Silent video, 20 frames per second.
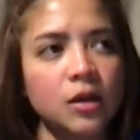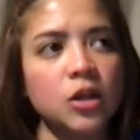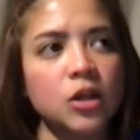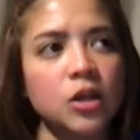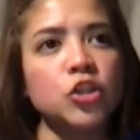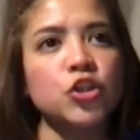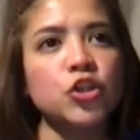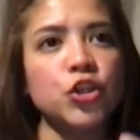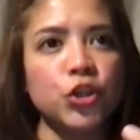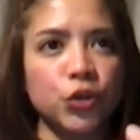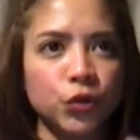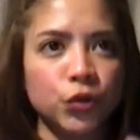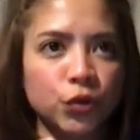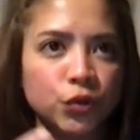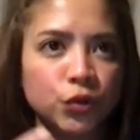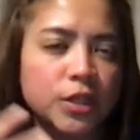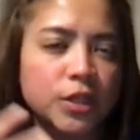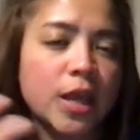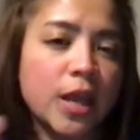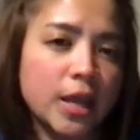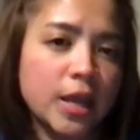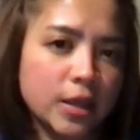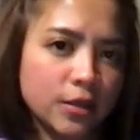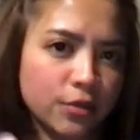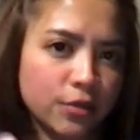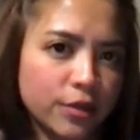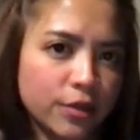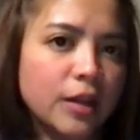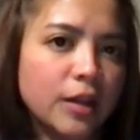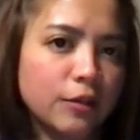do you
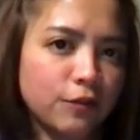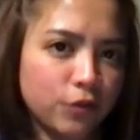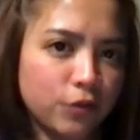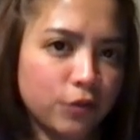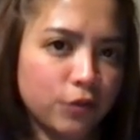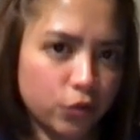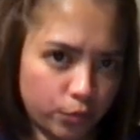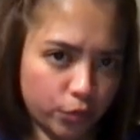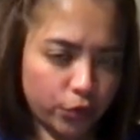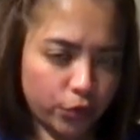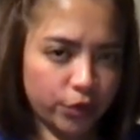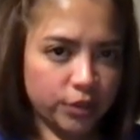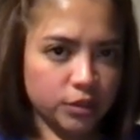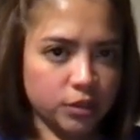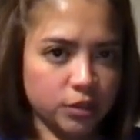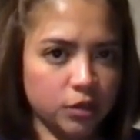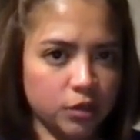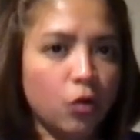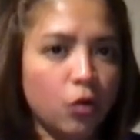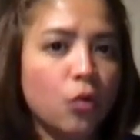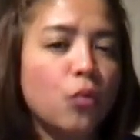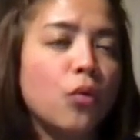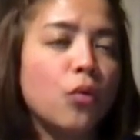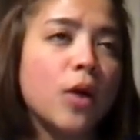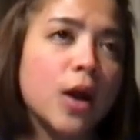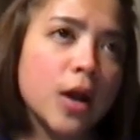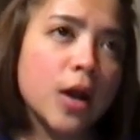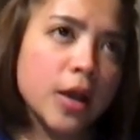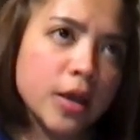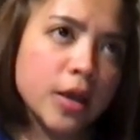take that viewpoint or
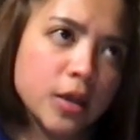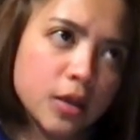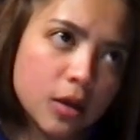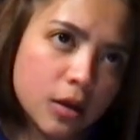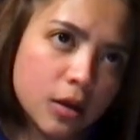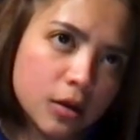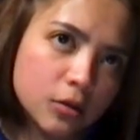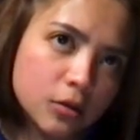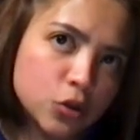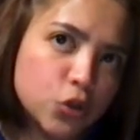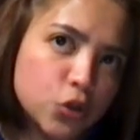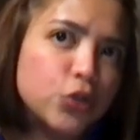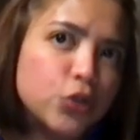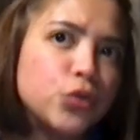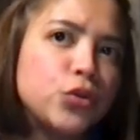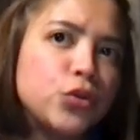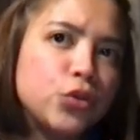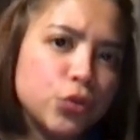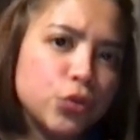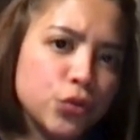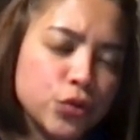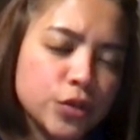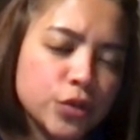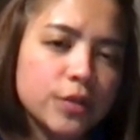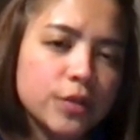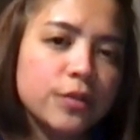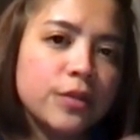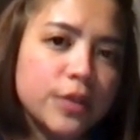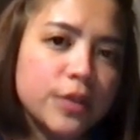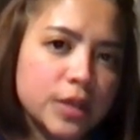why do you use
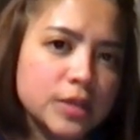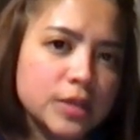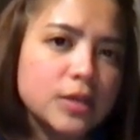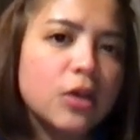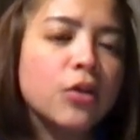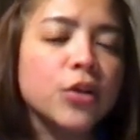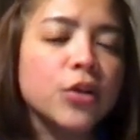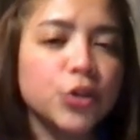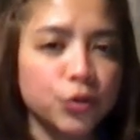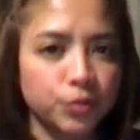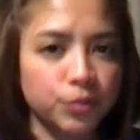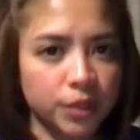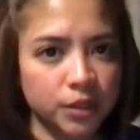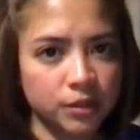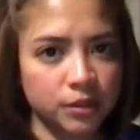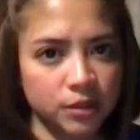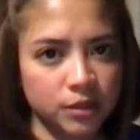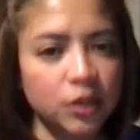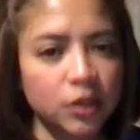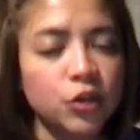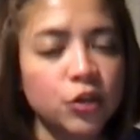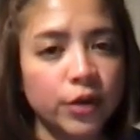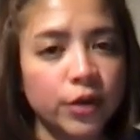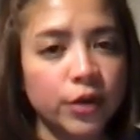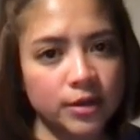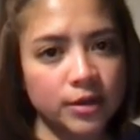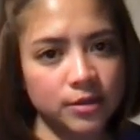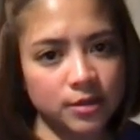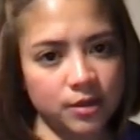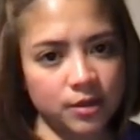this argument in your
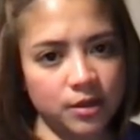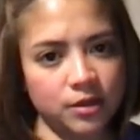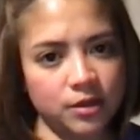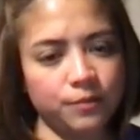essay.